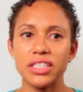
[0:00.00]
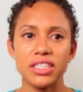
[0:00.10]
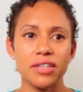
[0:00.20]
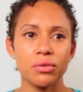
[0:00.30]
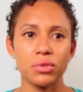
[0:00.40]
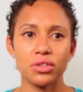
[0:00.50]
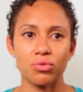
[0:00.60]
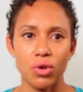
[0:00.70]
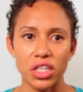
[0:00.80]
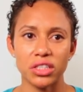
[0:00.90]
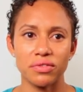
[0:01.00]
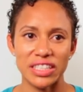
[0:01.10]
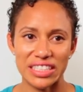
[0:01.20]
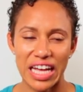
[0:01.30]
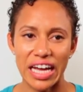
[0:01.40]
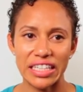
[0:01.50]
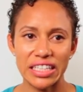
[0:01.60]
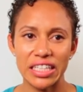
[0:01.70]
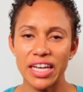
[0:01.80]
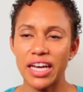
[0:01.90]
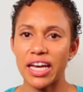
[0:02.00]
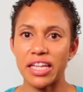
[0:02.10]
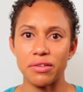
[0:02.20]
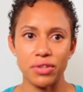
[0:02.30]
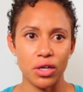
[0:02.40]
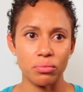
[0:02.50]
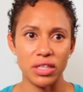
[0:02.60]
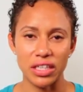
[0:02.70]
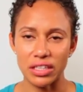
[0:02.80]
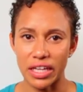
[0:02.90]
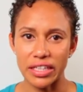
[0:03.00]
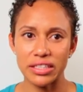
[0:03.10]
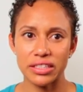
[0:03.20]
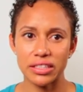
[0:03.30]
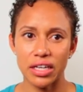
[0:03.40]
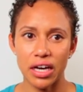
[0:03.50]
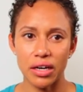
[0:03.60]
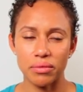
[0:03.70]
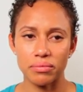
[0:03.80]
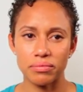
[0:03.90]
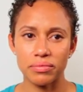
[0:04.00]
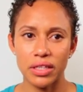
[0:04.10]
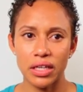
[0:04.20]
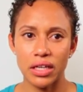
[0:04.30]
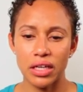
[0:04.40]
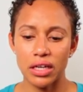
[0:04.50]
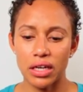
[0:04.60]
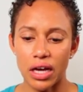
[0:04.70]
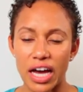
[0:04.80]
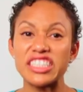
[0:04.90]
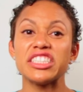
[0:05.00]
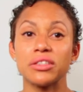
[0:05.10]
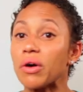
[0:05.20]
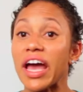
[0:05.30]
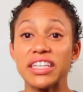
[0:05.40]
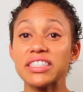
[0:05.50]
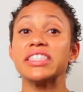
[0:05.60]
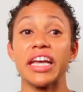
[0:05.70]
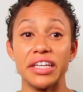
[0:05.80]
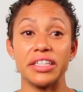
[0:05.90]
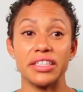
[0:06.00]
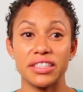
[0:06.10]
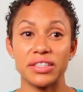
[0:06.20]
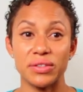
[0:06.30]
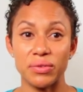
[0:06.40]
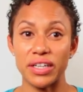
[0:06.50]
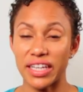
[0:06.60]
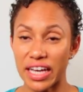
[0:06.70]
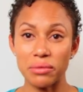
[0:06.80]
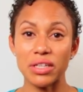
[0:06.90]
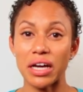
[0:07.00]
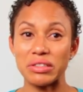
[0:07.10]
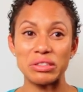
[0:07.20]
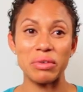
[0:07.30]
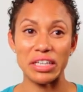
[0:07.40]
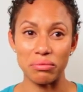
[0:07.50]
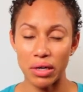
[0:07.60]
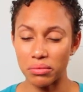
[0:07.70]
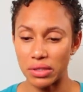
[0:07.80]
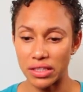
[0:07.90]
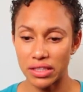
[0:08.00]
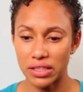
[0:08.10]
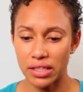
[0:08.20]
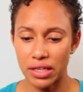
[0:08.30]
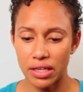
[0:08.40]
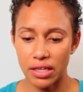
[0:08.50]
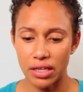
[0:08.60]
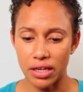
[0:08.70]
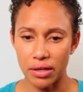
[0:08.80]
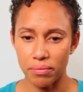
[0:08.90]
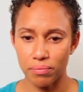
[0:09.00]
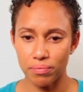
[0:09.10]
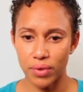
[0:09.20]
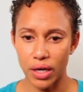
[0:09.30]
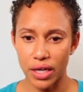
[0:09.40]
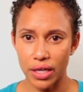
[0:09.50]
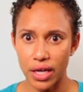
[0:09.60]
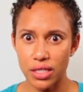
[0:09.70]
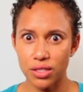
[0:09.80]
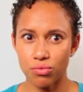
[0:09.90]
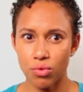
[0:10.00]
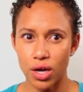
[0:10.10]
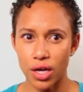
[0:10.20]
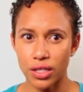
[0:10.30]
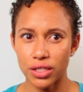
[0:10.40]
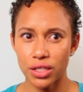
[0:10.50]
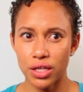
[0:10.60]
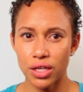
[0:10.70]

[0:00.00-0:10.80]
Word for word: because even with the rush of anxiety and the video being late, um, I still hesitated when it came time to make it public. Um, but I guess what